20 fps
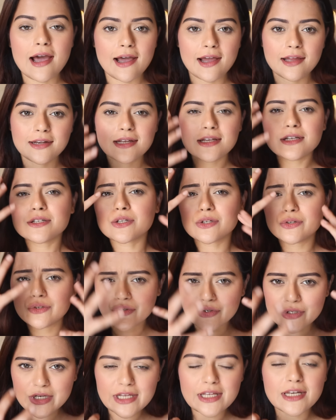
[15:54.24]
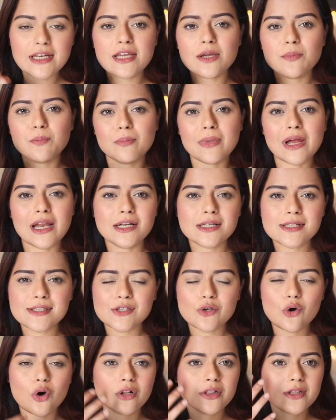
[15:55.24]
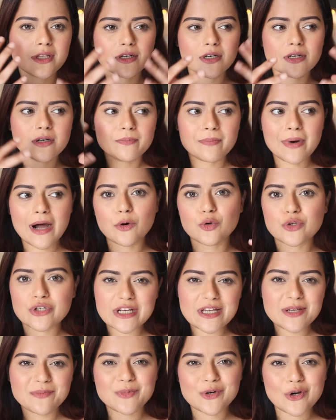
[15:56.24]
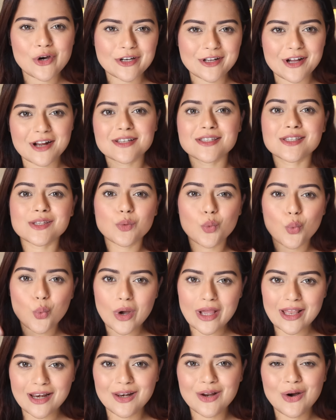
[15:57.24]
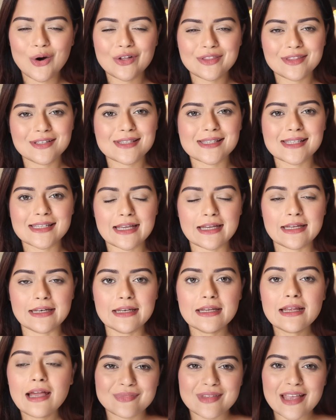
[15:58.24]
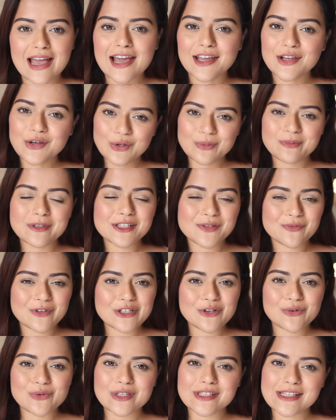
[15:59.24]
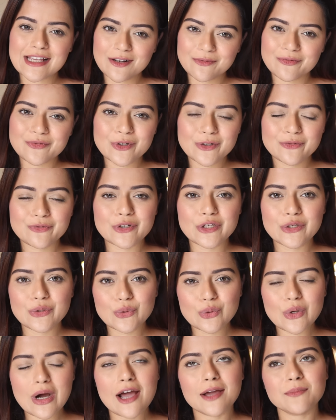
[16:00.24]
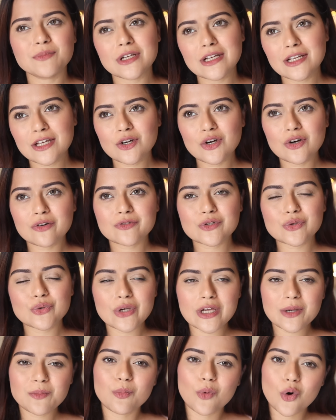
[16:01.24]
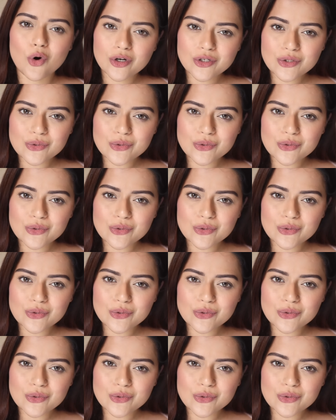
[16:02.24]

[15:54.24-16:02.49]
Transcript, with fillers: and it really melts all the powdery products well on the skin. I hope this video was helpful for you. I'm thinking of doing more